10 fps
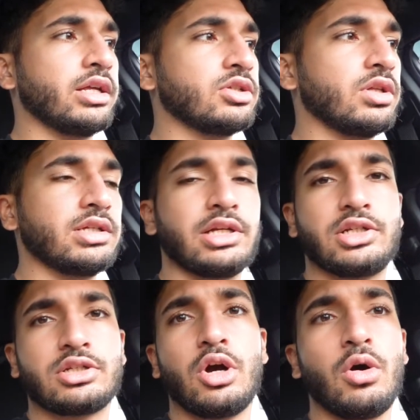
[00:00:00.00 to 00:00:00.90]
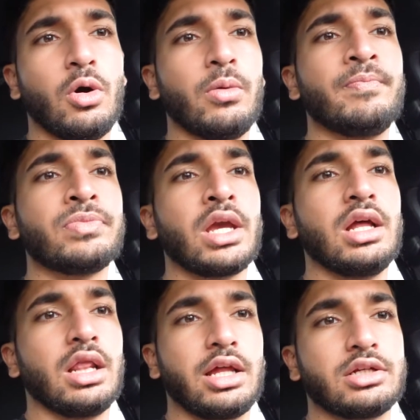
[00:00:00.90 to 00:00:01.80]
So they said just go home,
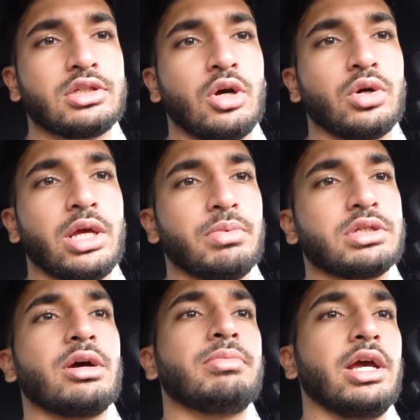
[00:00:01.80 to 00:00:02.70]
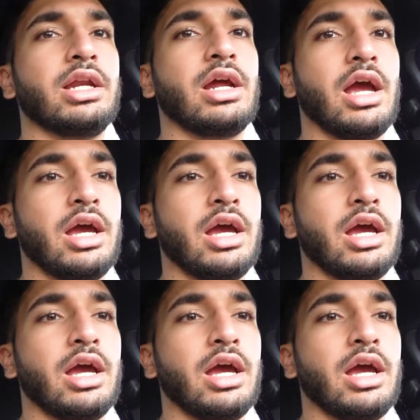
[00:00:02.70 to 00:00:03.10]
let us know, keep us updated,